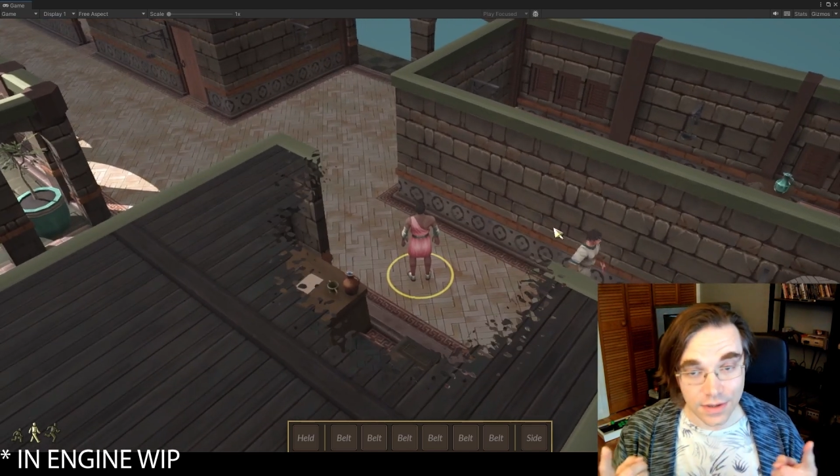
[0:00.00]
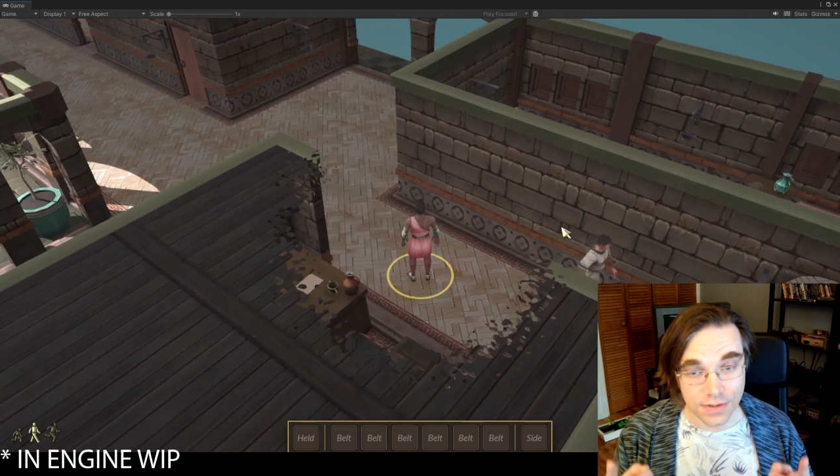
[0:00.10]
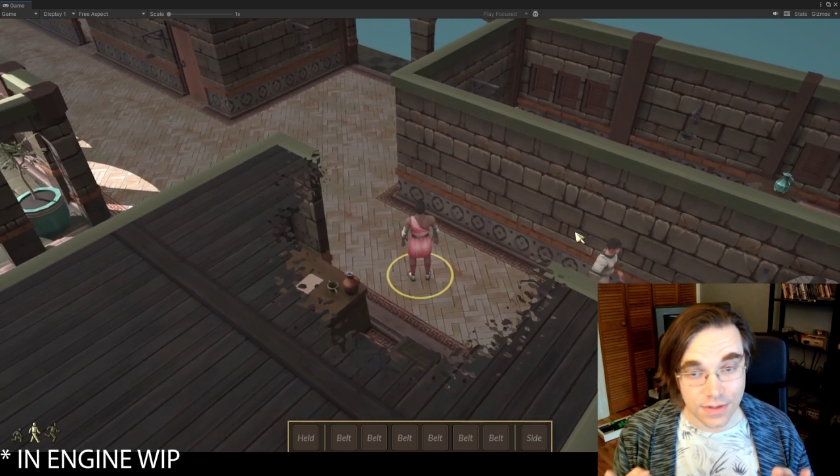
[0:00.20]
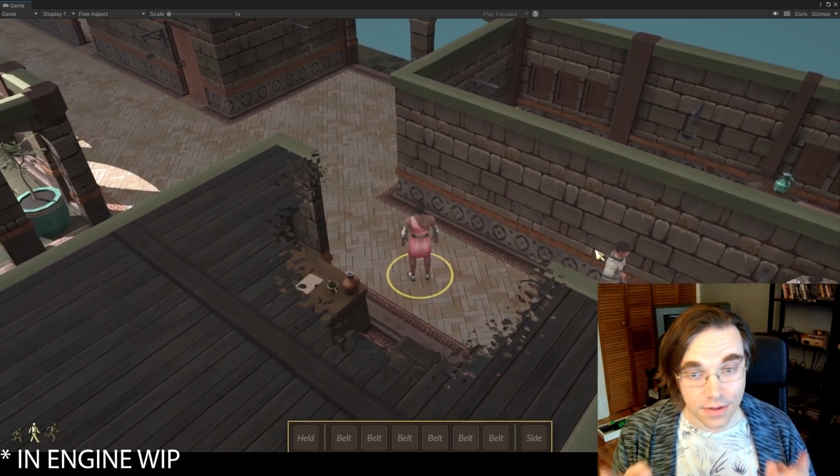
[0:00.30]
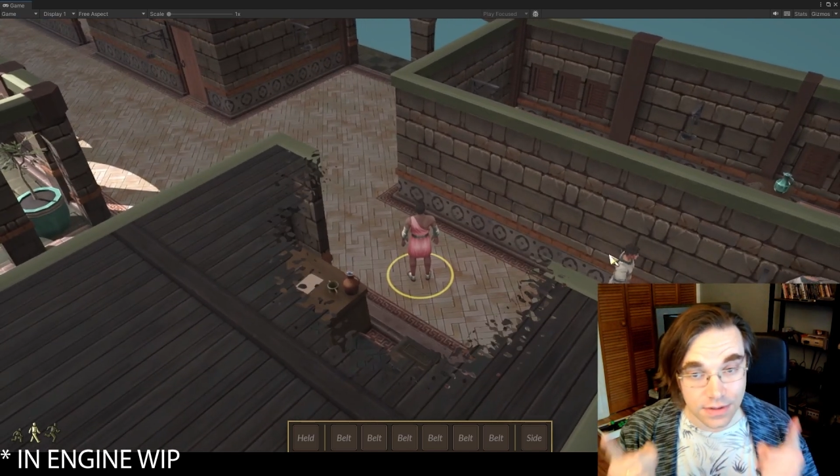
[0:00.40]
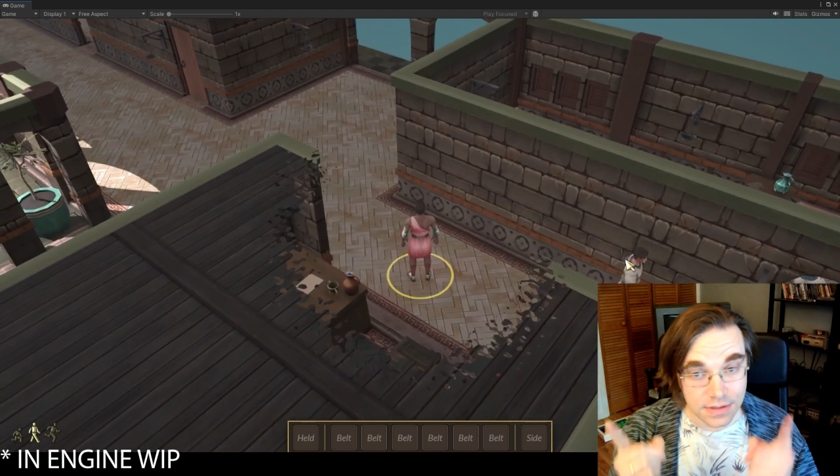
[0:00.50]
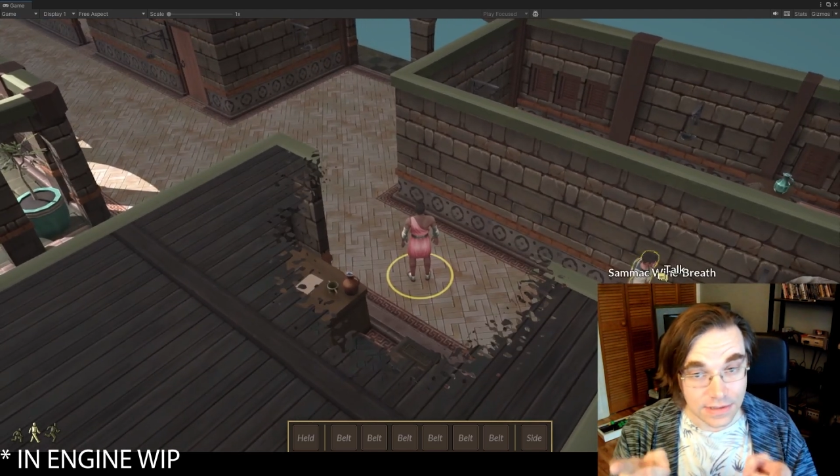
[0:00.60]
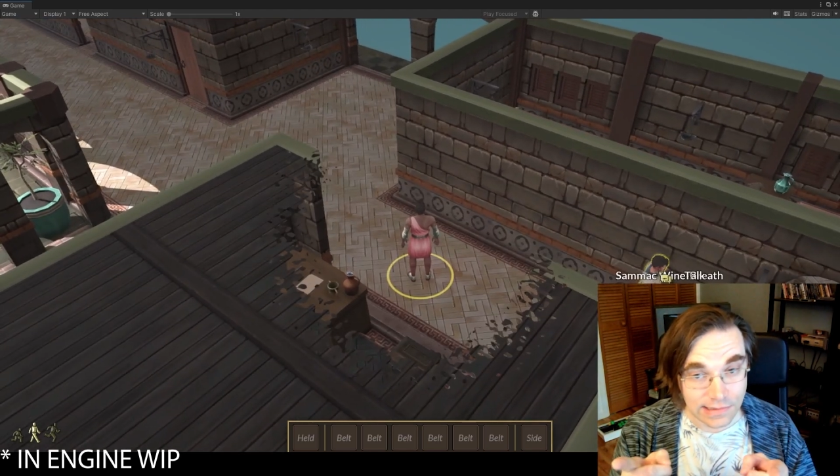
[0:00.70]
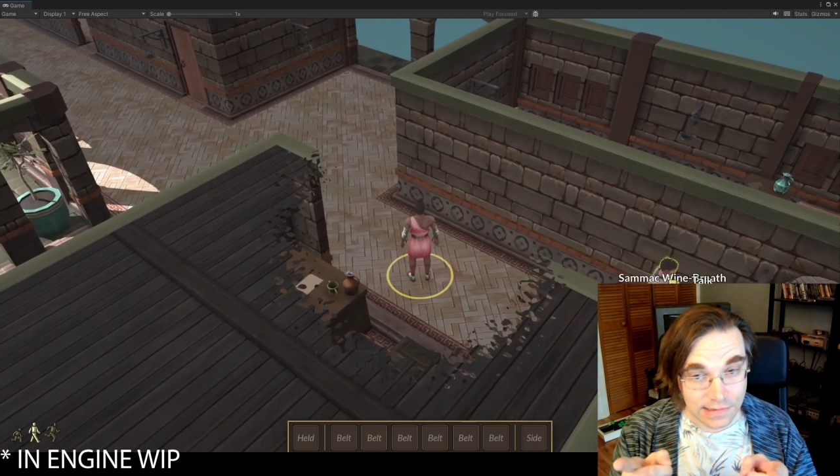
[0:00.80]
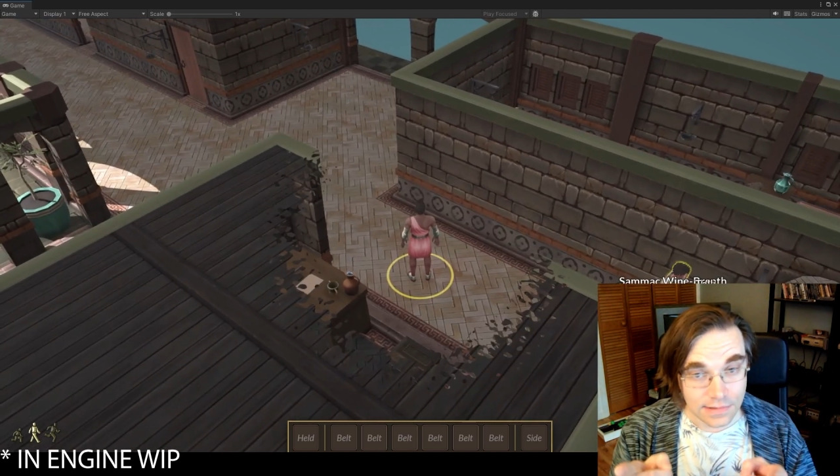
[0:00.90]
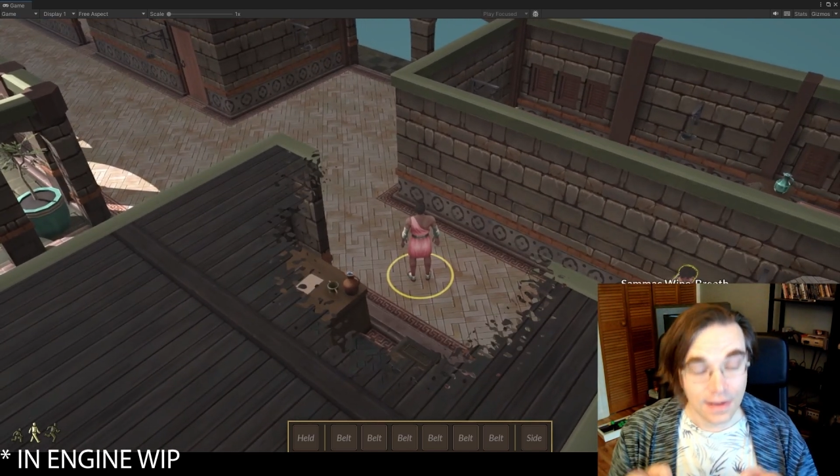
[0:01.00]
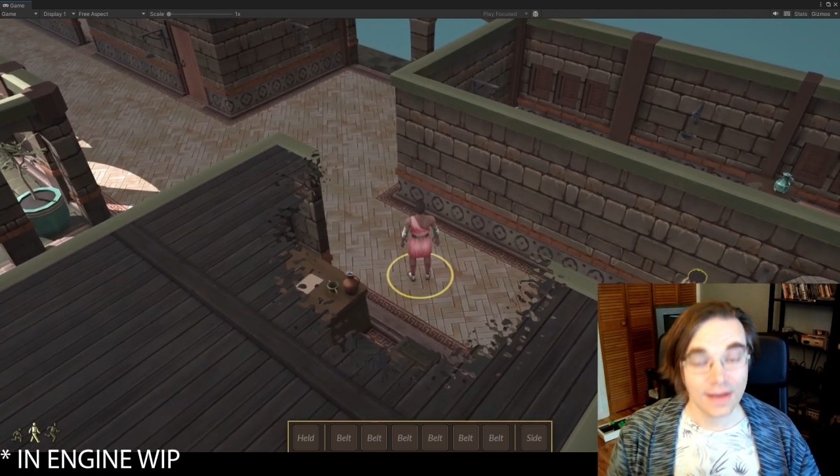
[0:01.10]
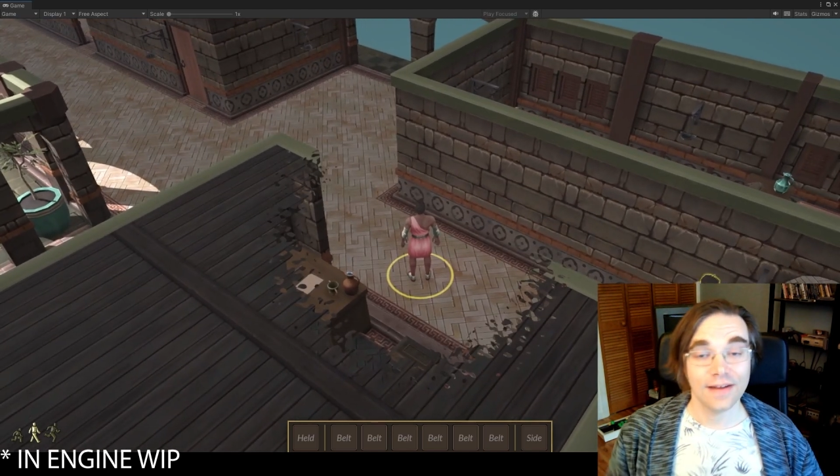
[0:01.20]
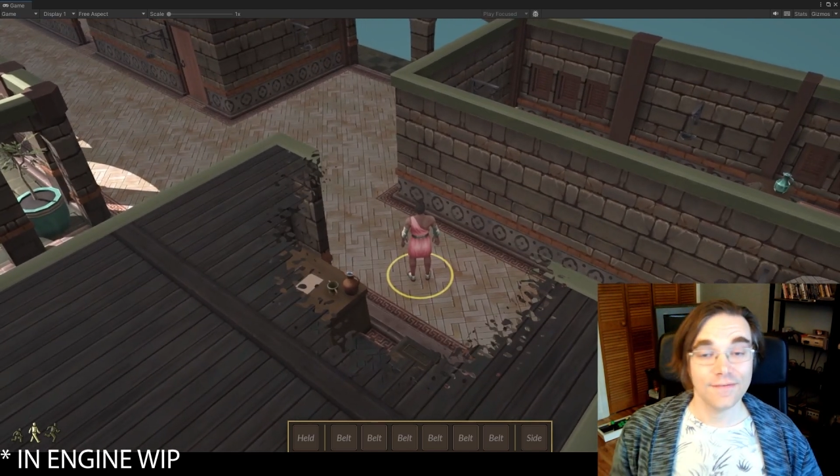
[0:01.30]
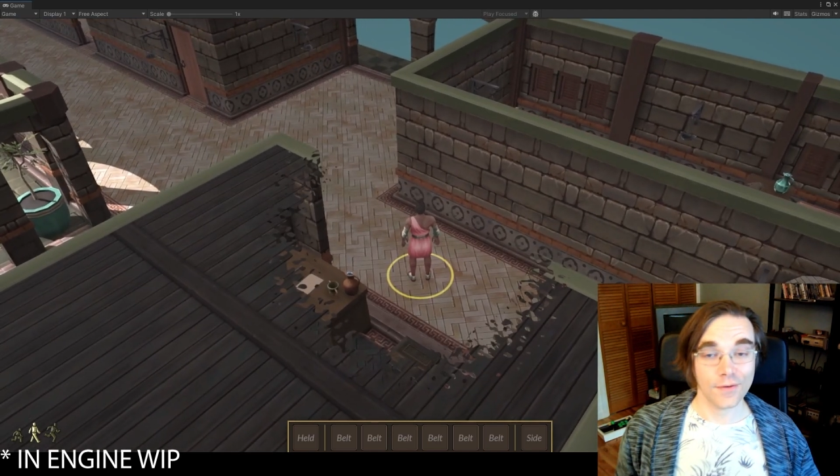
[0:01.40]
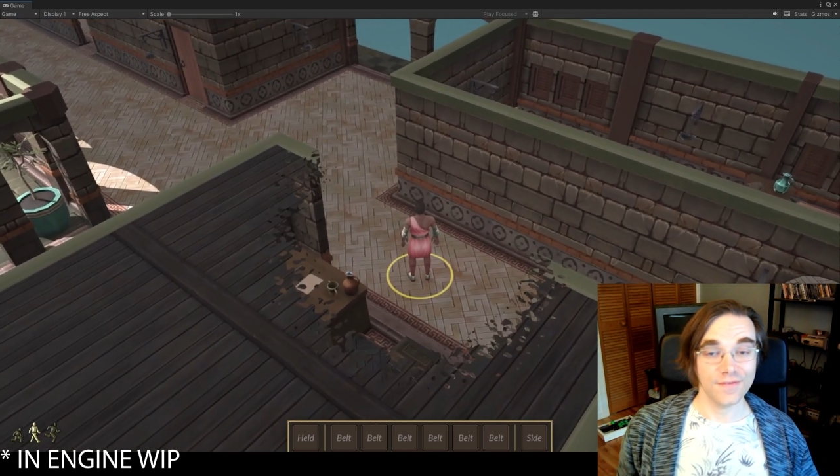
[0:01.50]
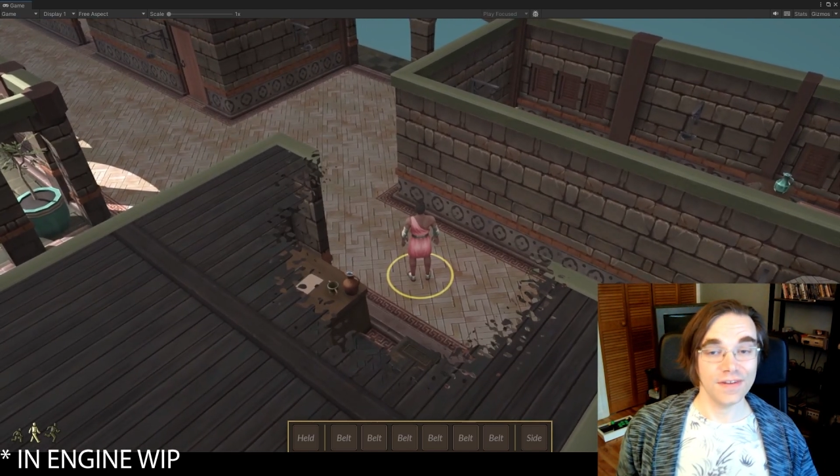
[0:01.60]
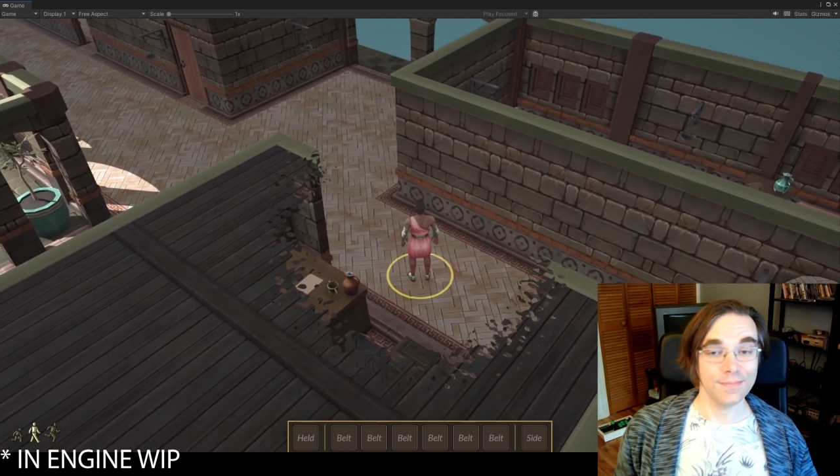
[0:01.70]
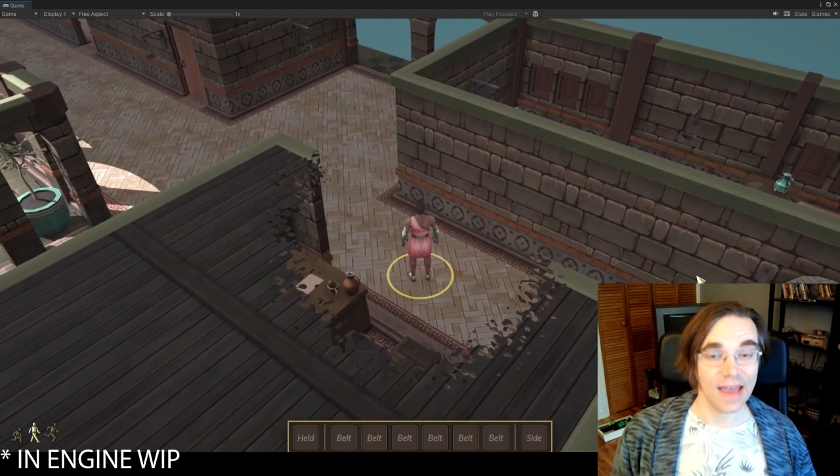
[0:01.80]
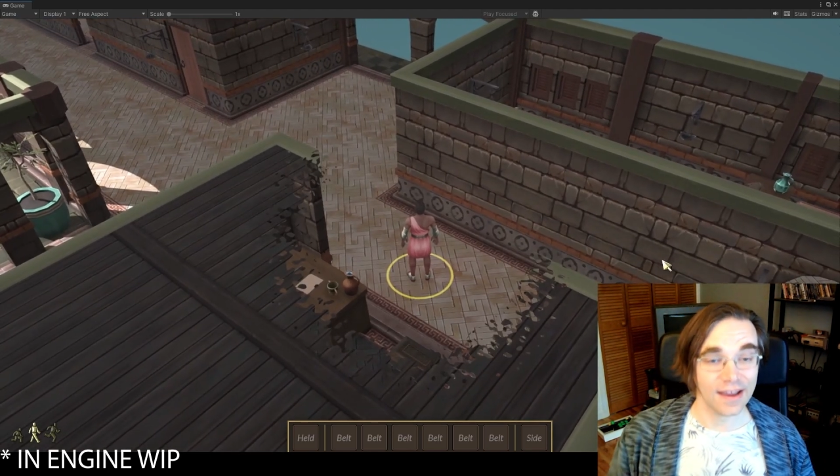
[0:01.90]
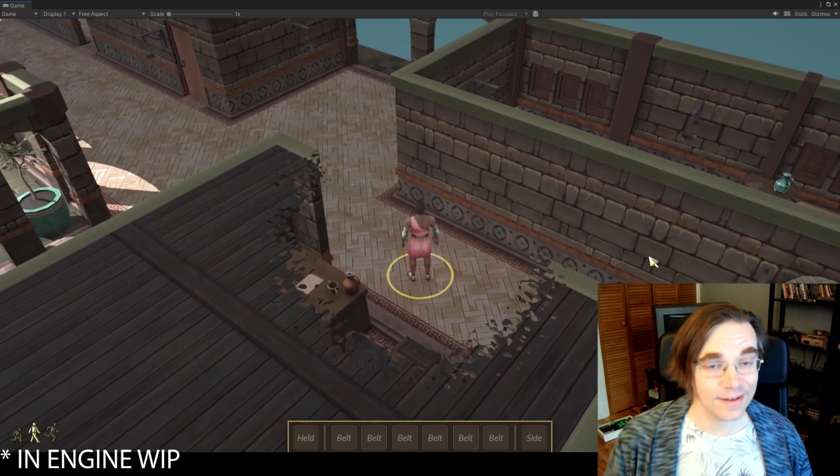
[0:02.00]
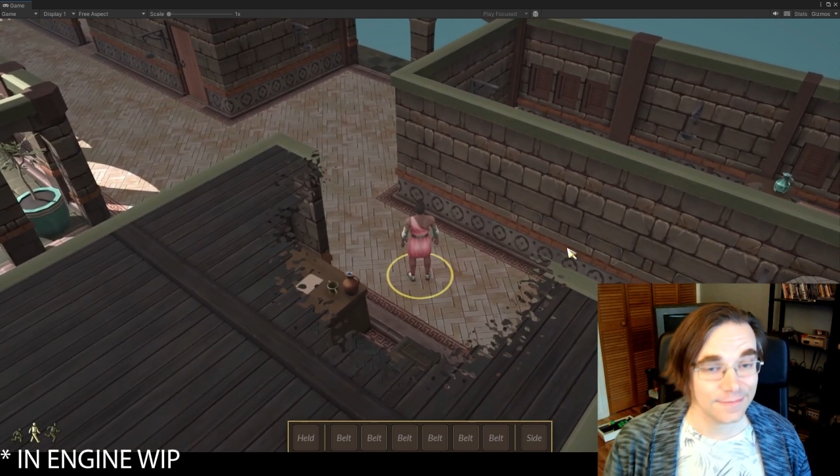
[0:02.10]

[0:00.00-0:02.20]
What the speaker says: users for feedback.